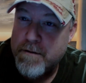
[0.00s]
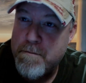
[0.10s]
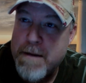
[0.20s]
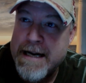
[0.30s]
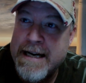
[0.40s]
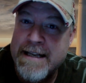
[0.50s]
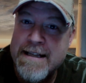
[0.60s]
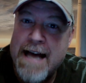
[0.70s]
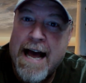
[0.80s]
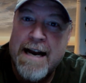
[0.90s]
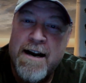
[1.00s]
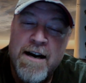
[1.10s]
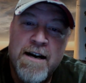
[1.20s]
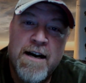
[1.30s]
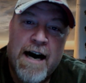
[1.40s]
meaning that
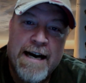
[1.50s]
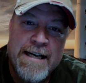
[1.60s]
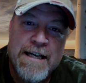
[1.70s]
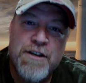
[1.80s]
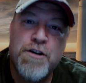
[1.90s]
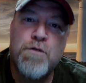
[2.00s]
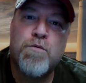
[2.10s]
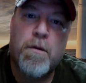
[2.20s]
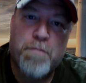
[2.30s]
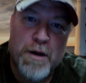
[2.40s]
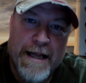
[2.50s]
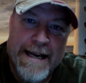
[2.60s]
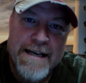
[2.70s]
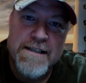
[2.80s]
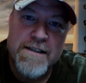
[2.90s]
I need to
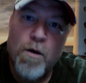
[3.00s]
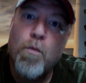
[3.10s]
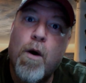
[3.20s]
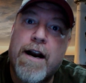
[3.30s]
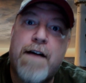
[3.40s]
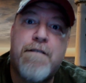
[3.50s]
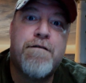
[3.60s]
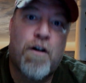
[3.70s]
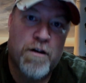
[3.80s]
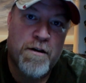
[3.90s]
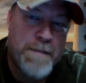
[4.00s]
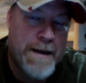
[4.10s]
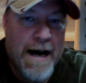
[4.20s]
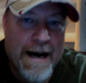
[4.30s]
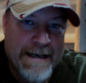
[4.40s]
replace what I've fallen
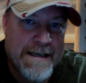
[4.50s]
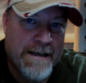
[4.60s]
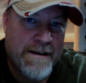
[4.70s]
behind in.